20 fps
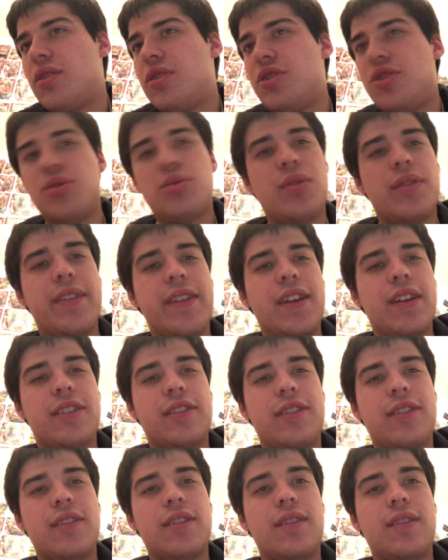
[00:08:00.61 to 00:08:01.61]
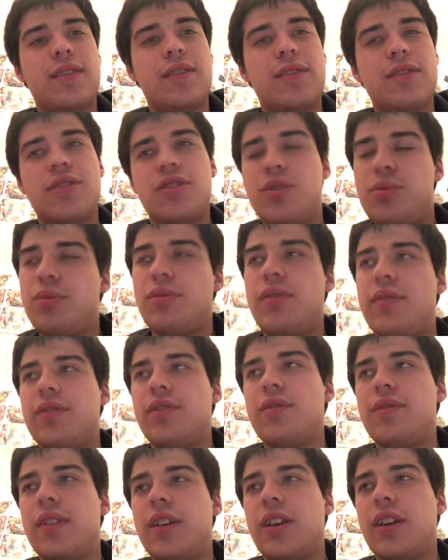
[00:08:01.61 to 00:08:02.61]
doing this stupid
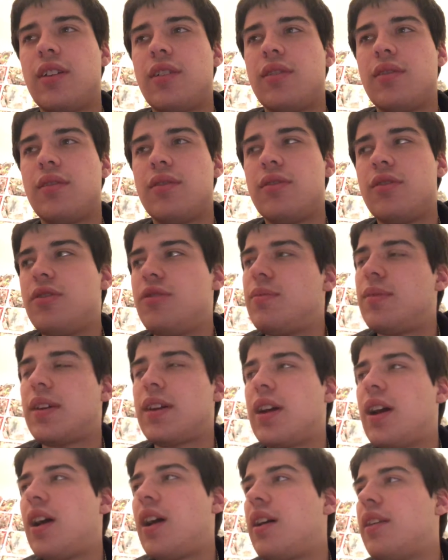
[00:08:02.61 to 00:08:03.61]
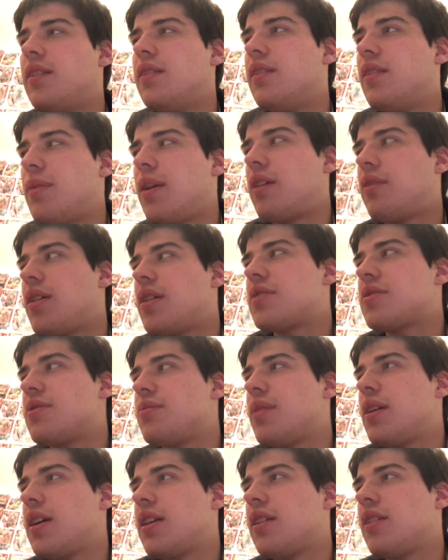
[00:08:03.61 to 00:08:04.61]
review video. Oh my god, about
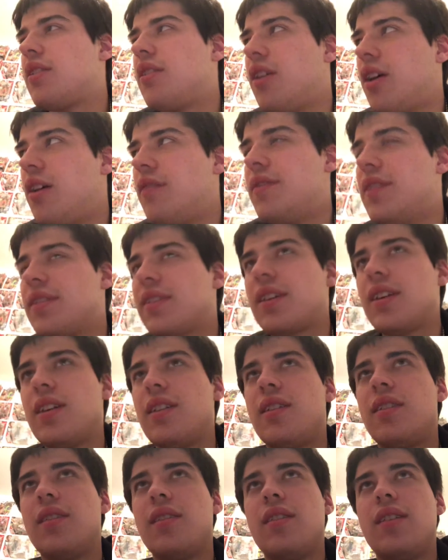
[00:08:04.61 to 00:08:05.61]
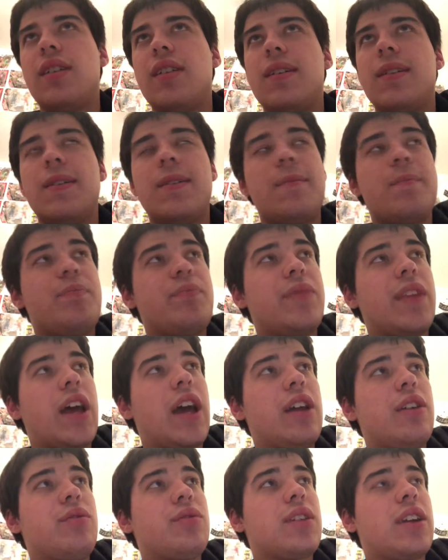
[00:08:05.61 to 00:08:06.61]
WrestleMania of this kid.
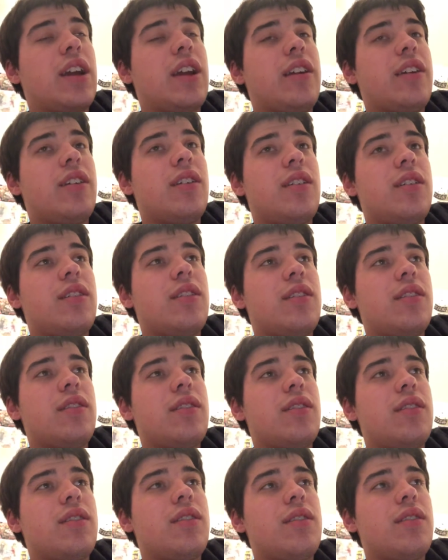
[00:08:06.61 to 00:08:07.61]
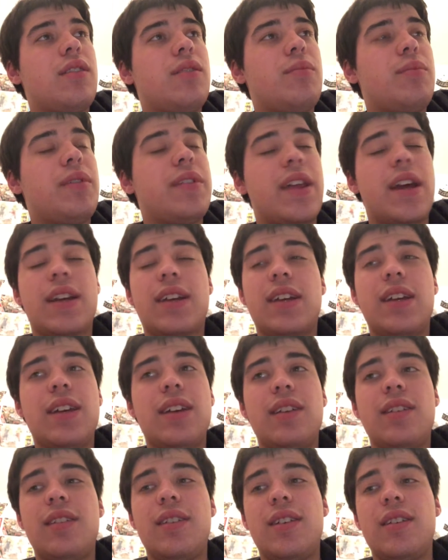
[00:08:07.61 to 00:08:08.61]
I don't care, but that
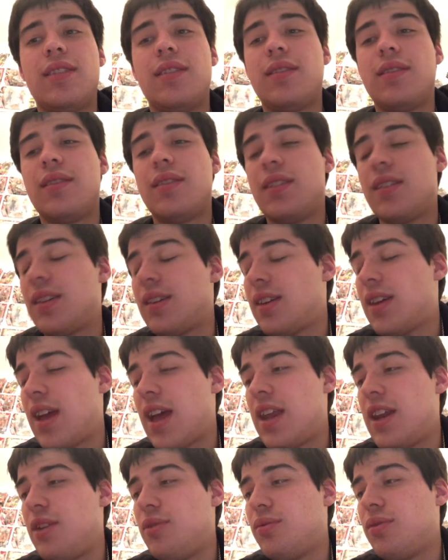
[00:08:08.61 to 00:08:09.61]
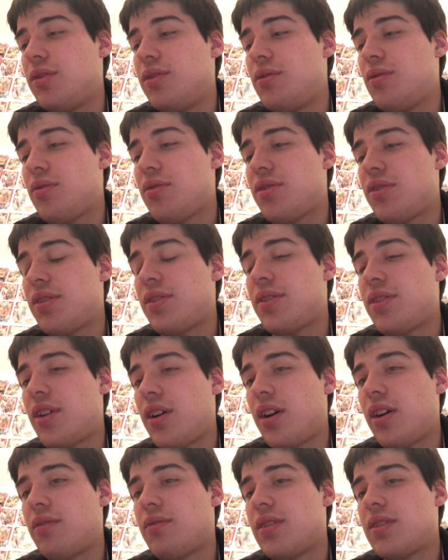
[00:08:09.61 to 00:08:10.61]
kid is anyone who
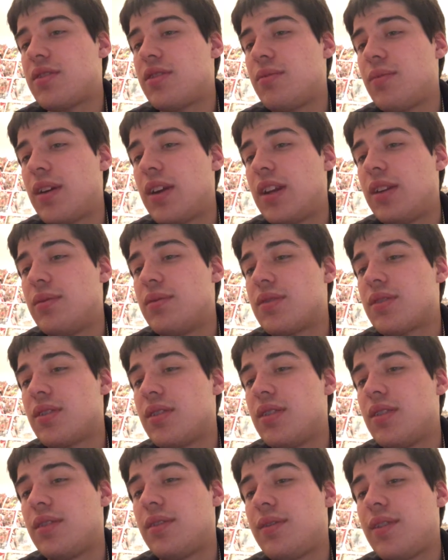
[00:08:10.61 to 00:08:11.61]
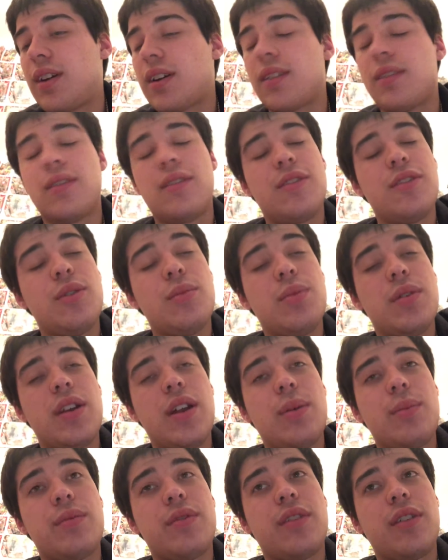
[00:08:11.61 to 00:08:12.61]
thought WrestleMania was good is fucking stupid.
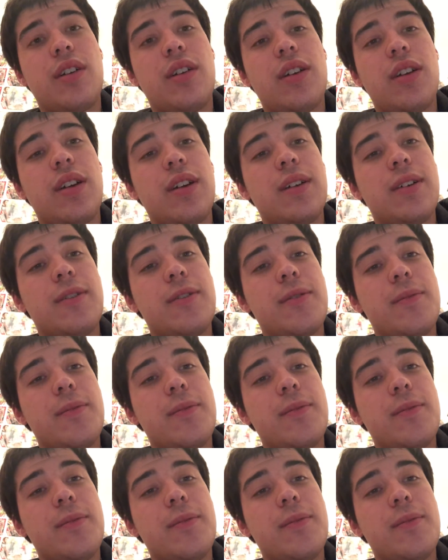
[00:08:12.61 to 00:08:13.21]
I'm sorry